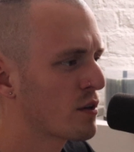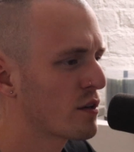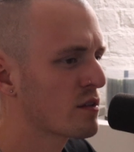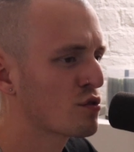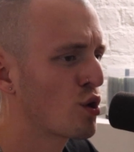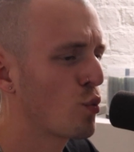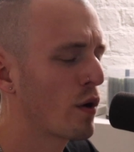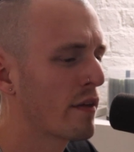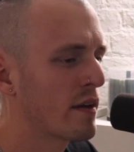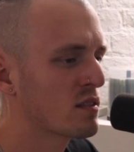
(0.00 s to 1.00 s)
curious to know
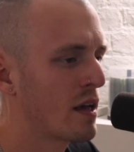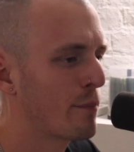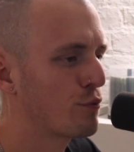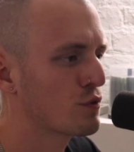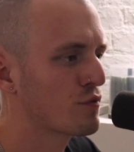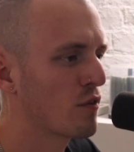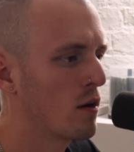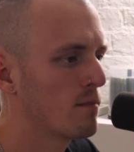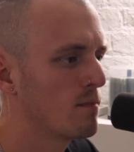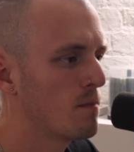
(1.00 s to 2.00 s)
where that sample's
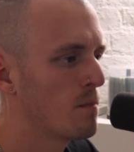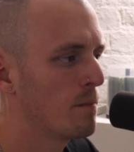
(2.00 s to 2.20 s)
from,